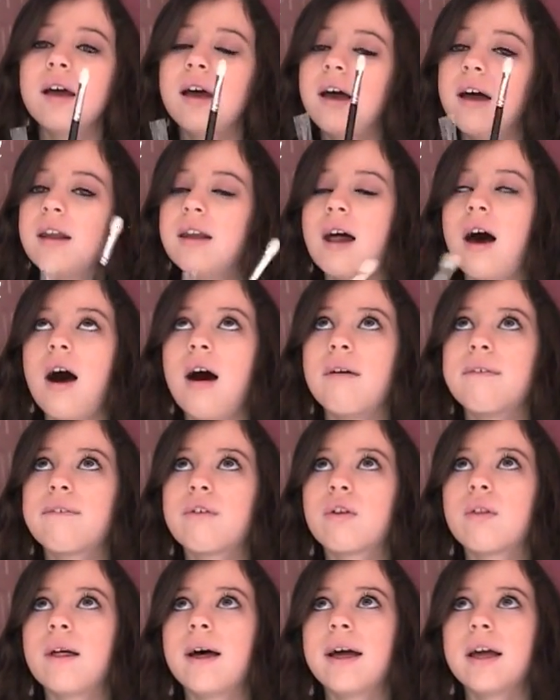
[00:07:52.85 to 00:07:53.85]
and not
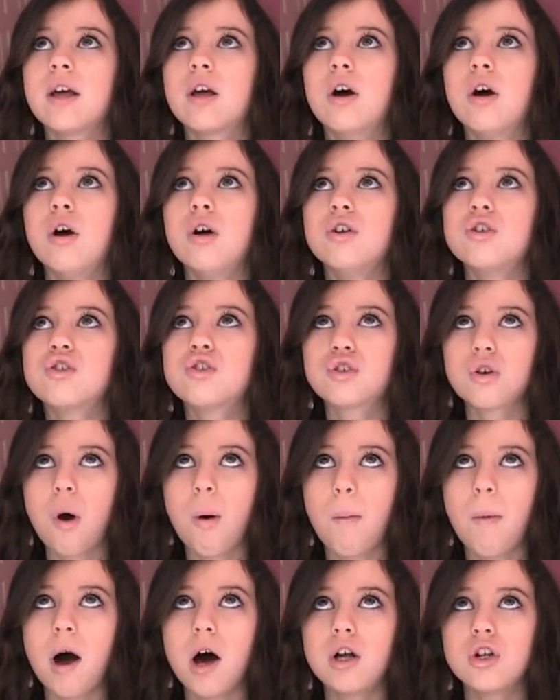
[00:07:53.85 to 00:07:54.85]
for like so
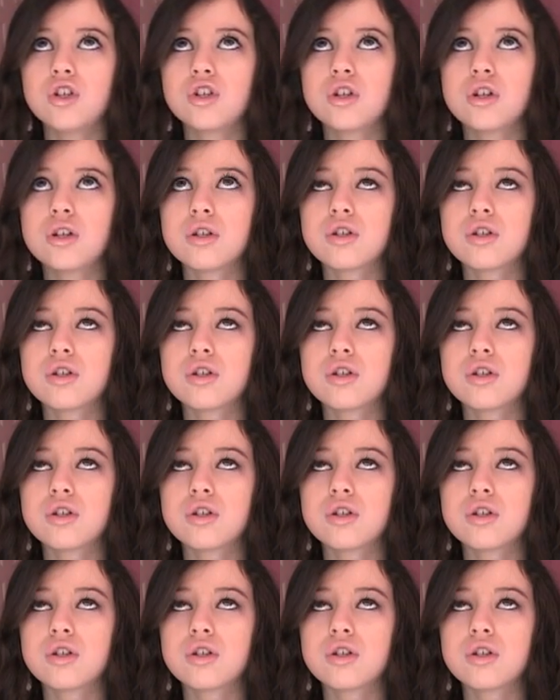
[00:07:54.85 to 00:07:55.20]
much.